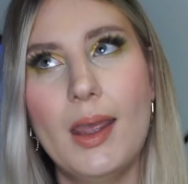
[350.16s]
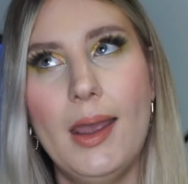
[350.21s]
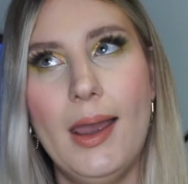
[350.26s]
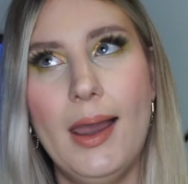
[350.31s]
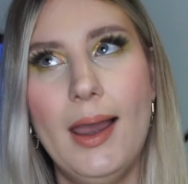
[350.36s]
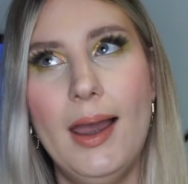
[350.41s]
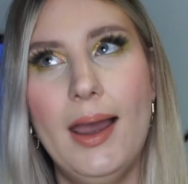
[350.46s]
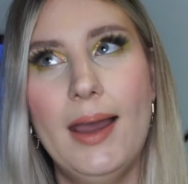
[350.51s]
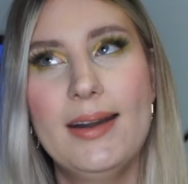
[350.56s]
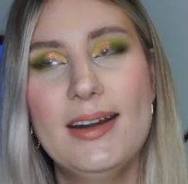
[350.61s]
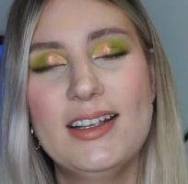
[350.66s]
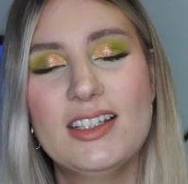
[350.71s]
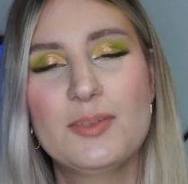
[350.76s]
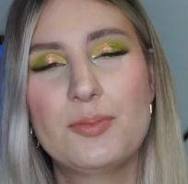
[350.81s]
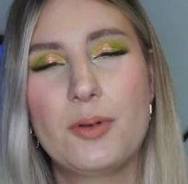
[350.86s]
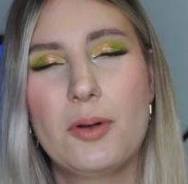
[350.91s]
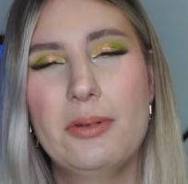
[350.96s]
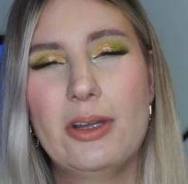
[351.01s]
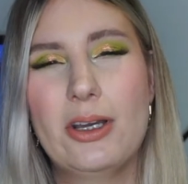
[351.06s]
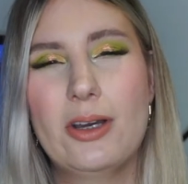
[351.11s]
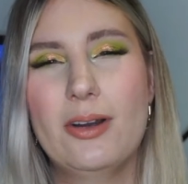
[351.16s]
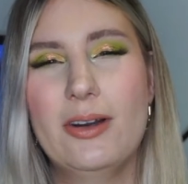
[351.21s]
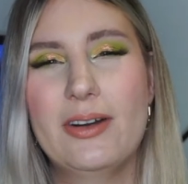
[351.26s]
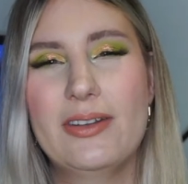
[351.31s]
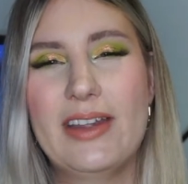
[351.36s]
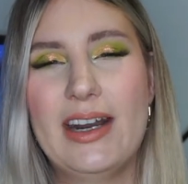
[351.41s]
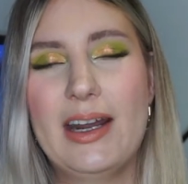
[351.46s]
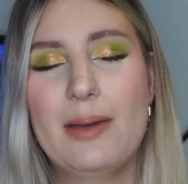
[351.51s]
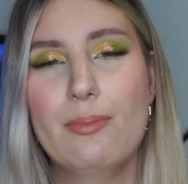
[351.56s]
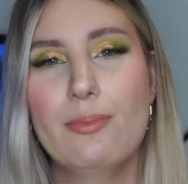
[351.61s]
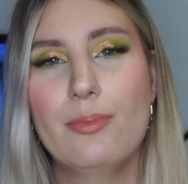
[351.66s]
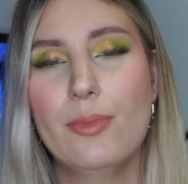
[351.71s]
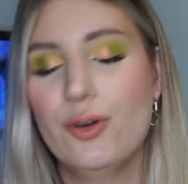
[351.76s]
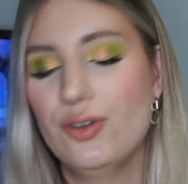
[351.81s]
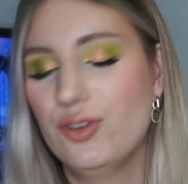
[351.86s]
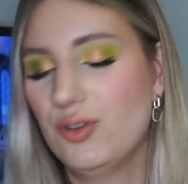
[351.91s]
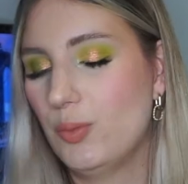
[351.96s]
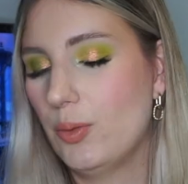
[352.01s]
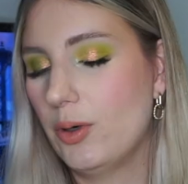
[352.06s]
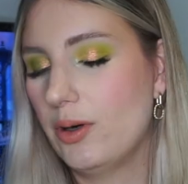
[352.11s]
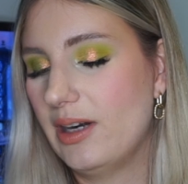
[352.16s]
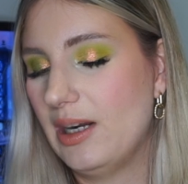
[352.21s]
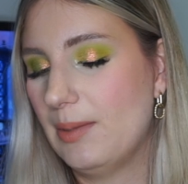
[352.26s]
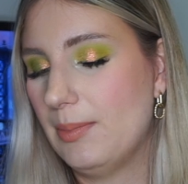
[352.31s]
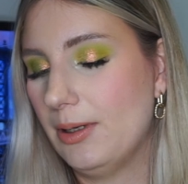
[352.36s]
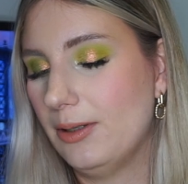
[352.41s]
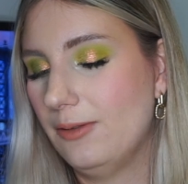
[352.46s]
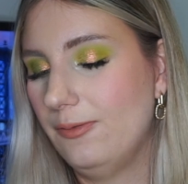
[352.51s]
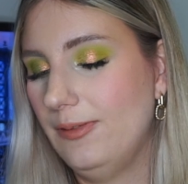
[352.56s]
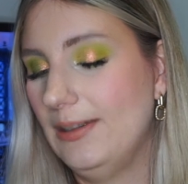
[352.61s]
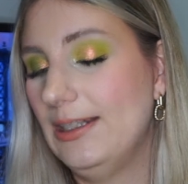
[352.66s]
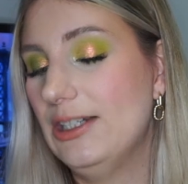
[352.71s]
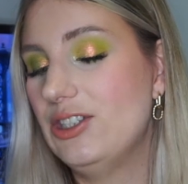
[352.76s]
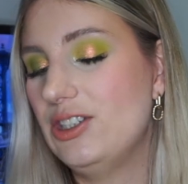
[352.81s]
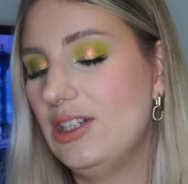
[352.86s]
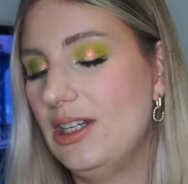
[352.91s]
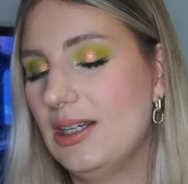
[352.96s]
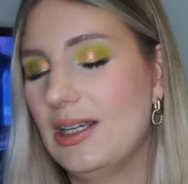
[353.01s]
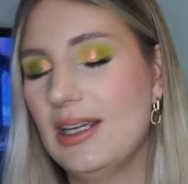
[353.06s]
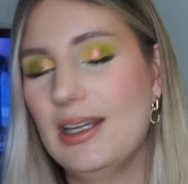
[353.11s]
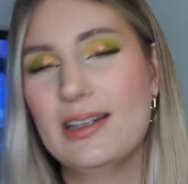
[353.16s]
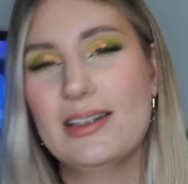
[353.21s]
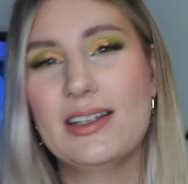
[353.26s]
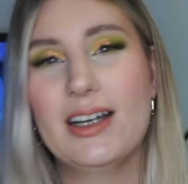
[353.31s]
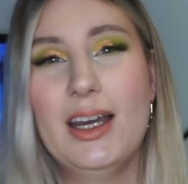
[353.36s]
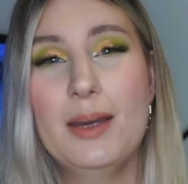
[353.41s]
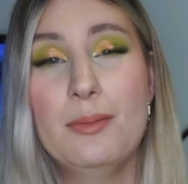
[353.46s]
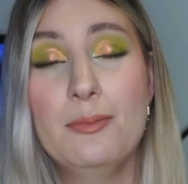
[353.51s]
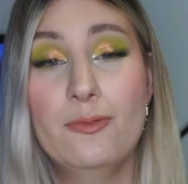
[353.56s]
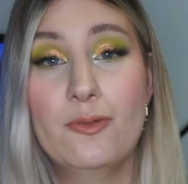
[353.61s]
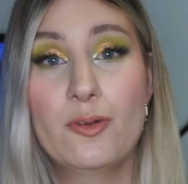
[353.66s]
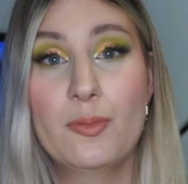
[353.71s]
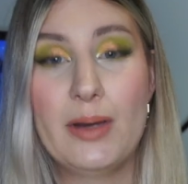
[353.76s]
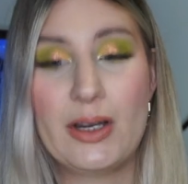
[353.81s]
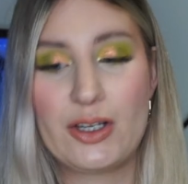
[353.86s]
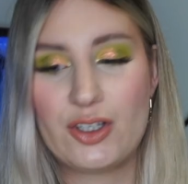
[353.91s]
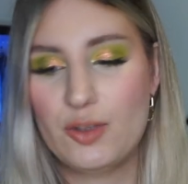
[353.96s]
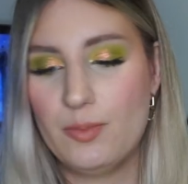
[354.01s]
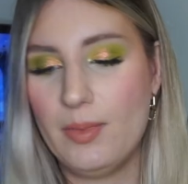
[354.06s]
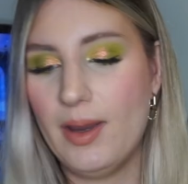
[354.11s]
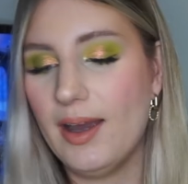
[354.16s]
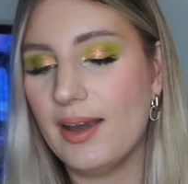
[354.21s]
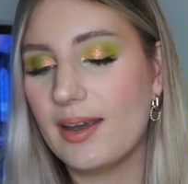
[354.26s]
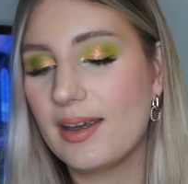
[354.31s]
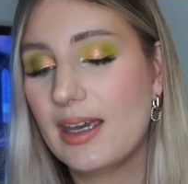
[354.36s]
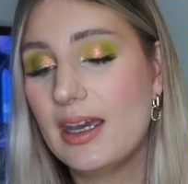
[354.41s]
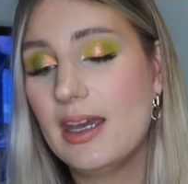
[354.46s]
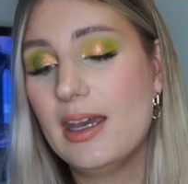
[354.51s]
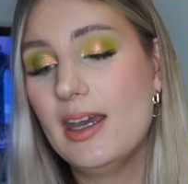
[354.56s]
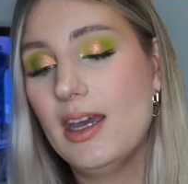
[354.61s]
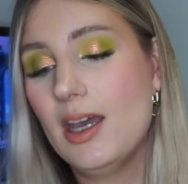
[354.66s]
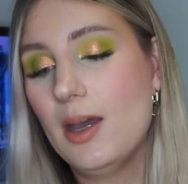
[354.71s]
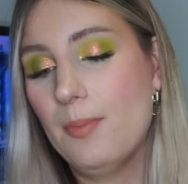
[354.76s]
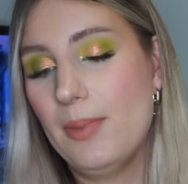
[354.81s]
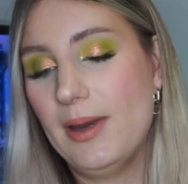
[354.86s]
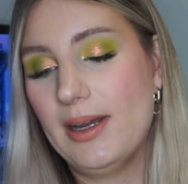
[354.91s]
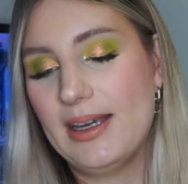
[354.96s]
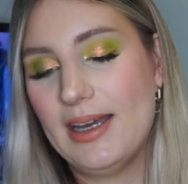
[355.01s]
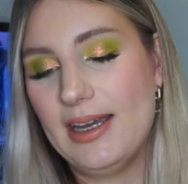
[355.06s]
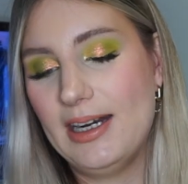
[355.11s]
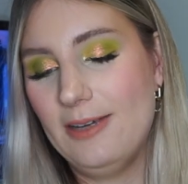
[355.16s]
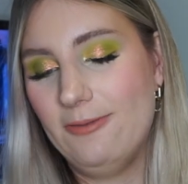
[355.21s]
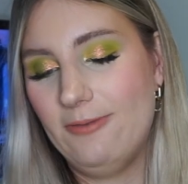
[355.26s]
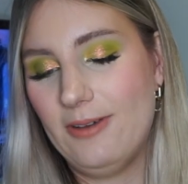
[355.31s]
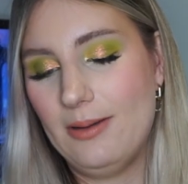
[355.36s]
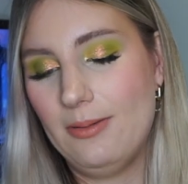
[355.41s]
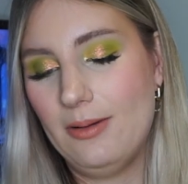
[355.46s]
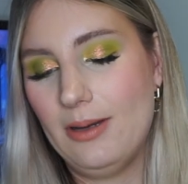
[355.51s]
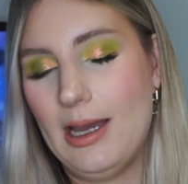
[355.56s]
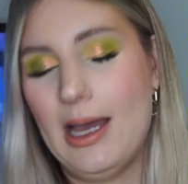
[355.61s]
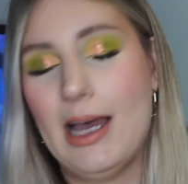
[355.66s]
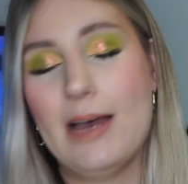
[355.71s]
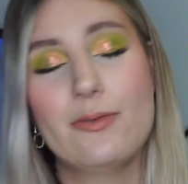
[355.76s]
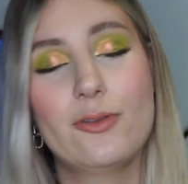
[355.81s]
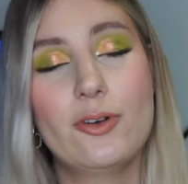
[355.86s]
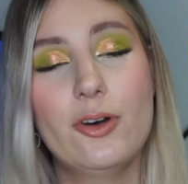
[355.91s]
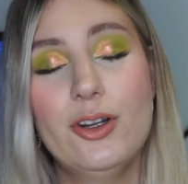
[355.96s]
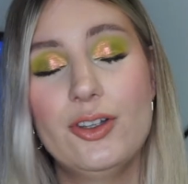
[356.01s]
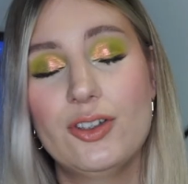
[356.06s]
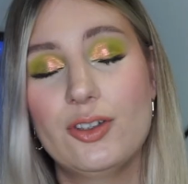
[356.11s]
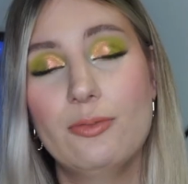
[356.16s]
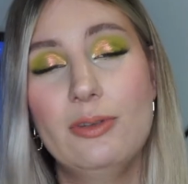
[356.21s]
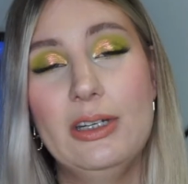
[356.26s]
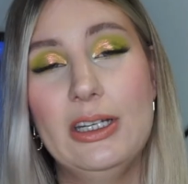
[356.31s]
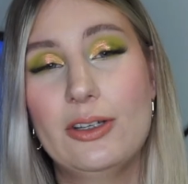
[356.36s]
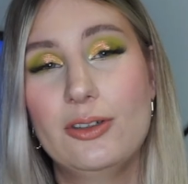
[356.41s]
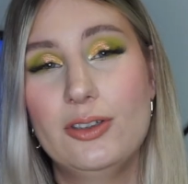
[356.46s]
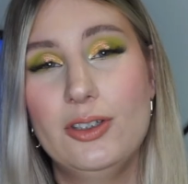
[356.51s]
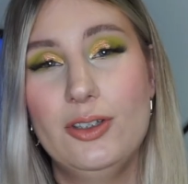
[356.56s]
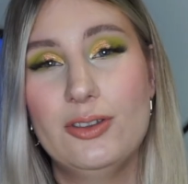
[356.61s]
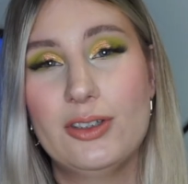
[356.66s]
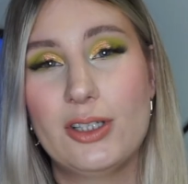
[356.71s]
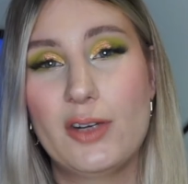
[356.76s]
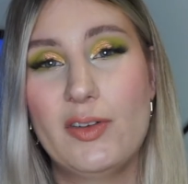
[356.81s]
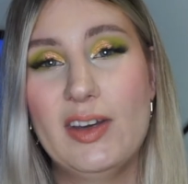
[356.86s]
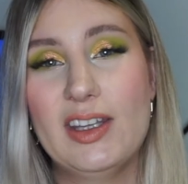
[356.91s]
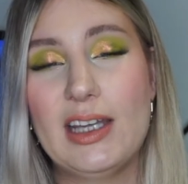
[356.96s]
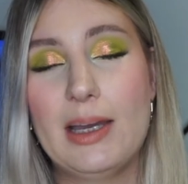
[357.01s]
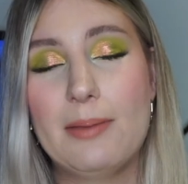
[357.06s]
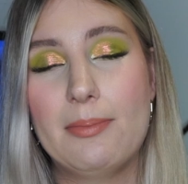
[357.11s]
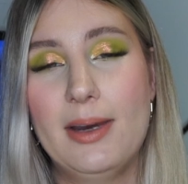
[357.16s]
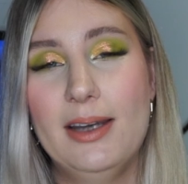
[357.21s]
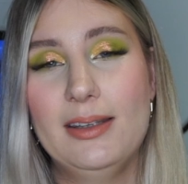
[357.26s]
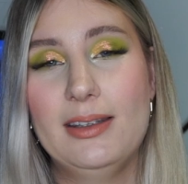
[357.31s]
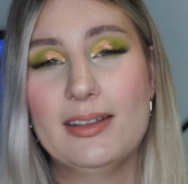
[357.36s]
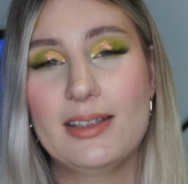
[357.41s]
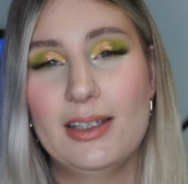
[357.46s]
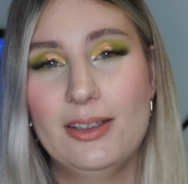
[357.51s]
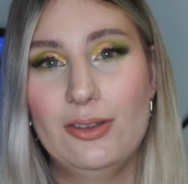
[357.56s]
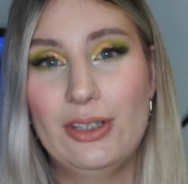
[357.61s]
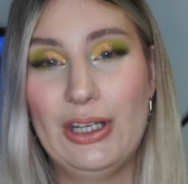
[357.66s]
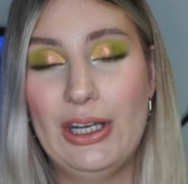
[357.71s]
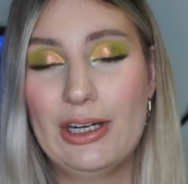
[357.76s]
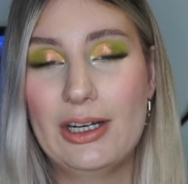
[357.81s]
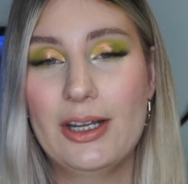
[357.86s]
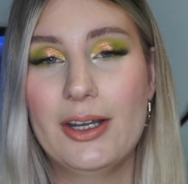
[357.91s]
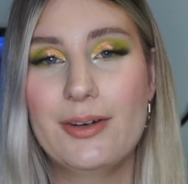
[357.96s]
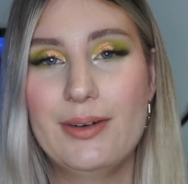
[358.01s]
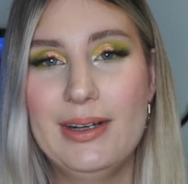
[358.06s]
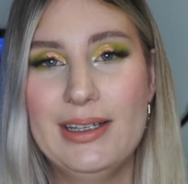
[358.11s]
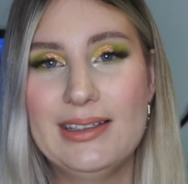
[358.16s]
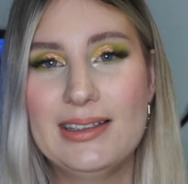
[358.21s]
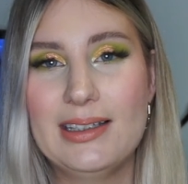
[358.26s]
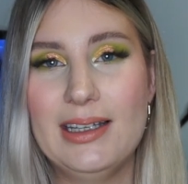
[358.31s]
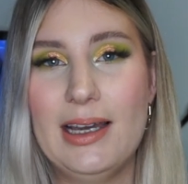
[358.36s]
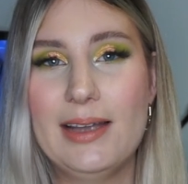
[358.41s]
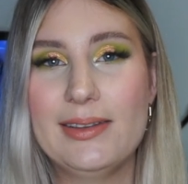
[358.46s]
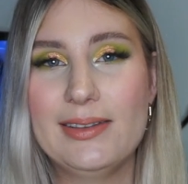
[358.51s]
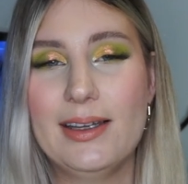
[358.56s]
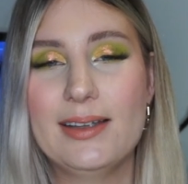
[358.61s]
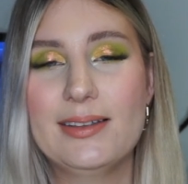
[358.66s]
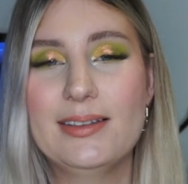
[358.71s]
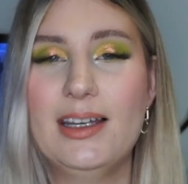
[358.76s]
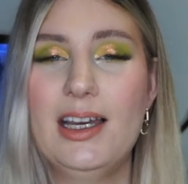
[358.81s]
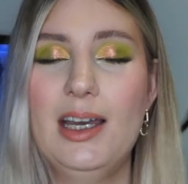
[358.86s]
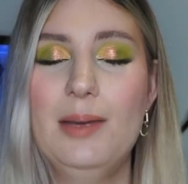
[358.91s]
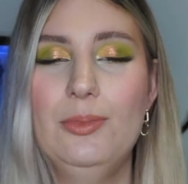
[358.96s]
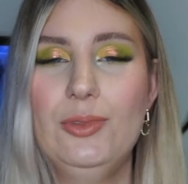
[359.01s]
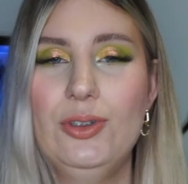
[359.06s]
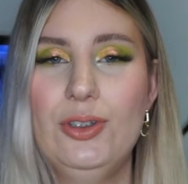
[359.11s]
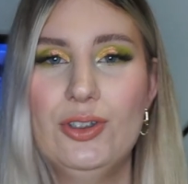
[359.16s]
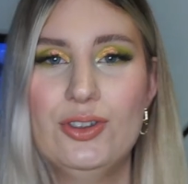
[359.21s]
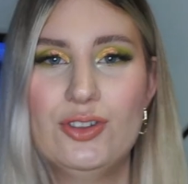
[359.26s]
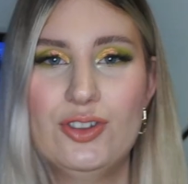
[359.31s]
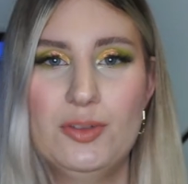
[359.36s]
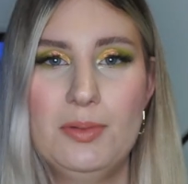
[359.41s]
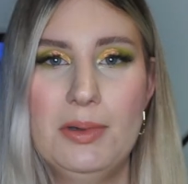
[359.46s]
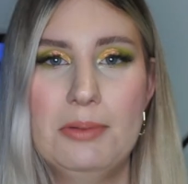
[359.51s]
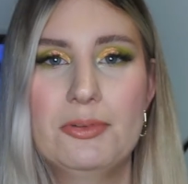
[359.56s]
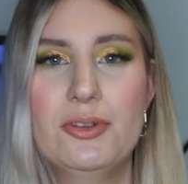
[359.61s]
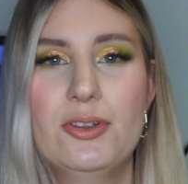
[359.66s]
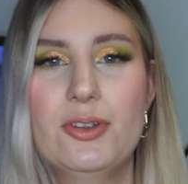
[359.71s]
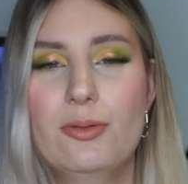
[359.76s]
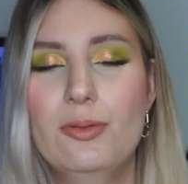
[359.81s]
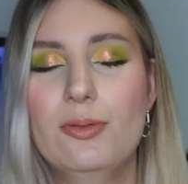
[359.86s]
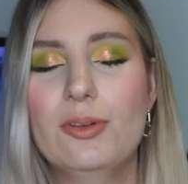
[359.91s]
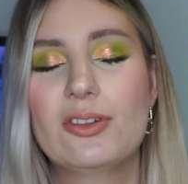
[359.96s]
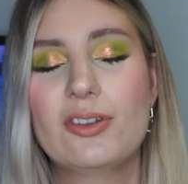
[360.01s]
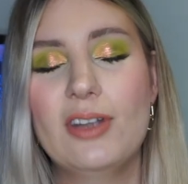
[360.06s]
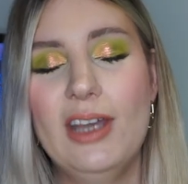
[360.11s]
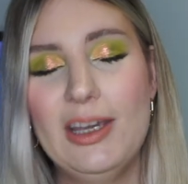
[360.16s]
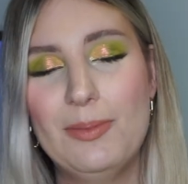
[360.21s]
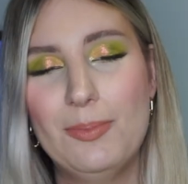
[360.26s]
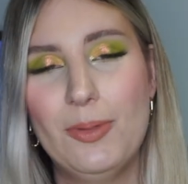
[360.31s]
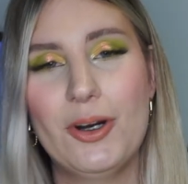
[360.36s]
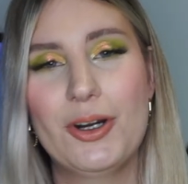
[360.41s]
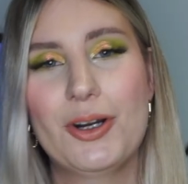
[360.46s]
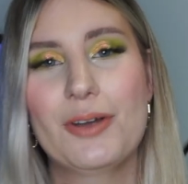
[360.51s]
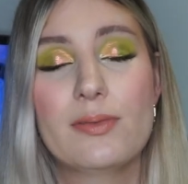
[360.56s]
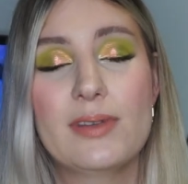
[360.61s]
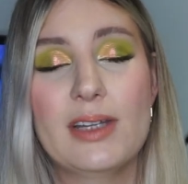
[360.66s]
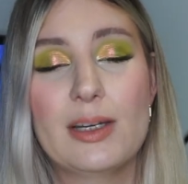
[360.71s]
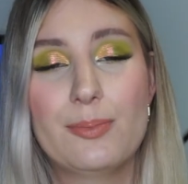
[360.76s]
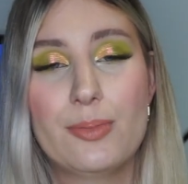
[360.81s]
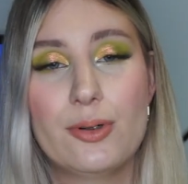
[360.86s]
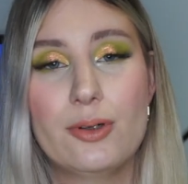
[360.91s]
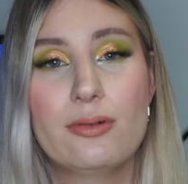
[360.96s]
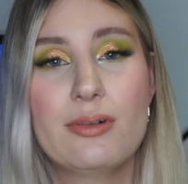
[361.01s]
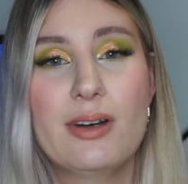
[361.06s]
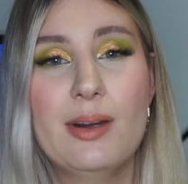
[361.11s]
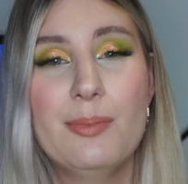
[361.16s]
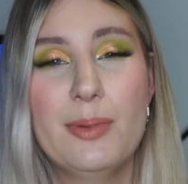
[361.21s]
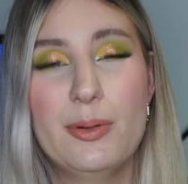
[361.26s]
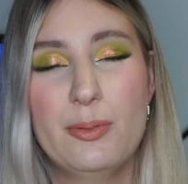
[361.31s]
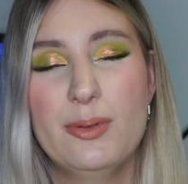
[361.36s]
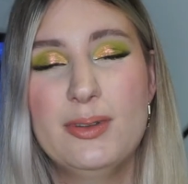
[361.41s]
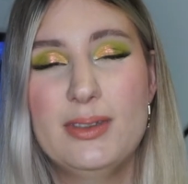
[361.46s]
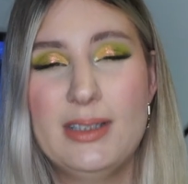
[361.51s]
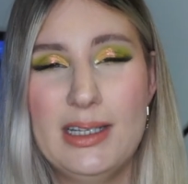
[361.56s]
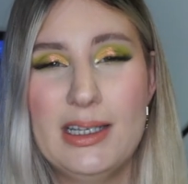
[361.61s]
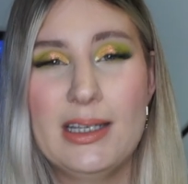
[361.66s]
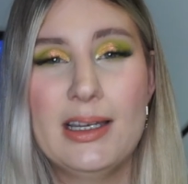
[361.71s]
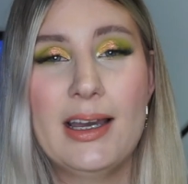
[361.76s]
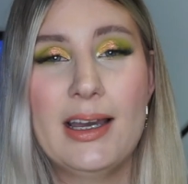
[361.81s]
And this is probably the color that I'm most worried about finishing in time for back to MAC. But again, if I have gotten some really good use out of it, I might decide to declutter it at that time just to be able to take part of that program. But we'll see